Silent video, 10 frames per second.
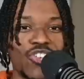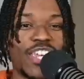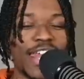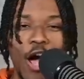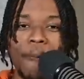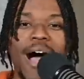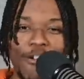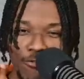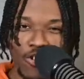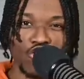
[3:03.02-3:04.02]
get out my
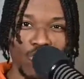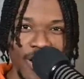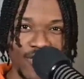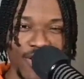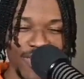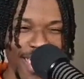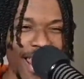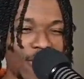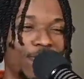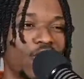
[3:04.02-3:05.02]
frustrations, to get
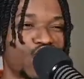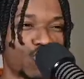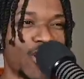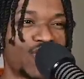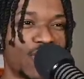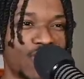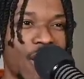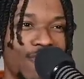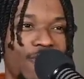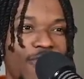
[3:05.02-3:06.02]
out the frustrations
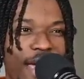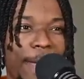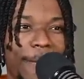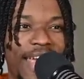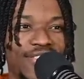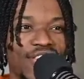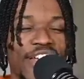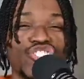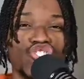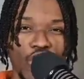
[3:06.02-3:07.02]
of the fan base
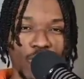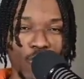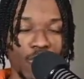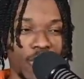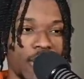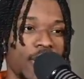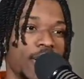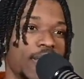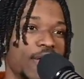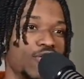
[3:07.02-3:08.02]
in general.
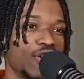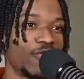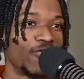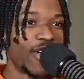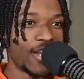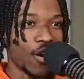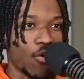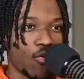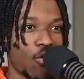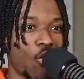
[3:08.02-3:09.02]
There's a
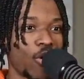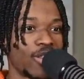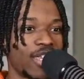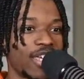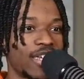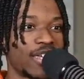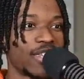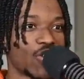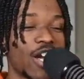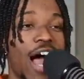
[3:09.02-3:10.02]
video on the
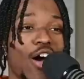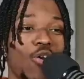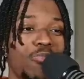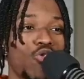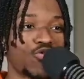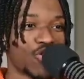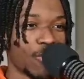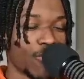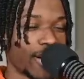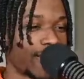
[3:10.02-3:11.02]
Chicago Bulls
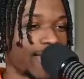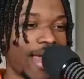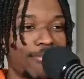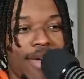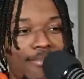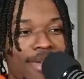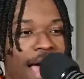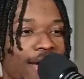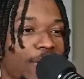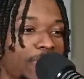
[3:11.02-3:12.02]
subreddit, and I'm, I'm
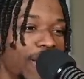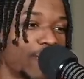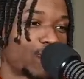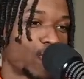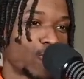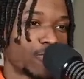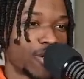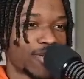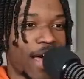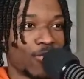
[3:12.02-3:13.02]
not going to play it for you
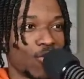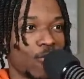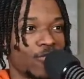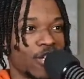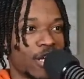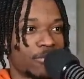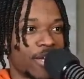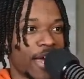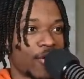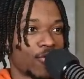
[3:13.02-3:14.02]
because I don't know if the
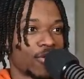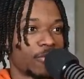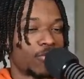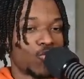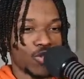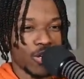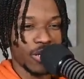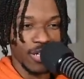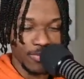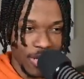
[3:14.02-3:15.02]
NBA or the Bulls are going to
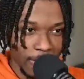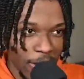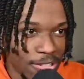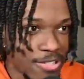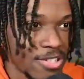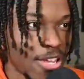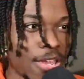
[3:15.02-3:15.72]
get upset about this.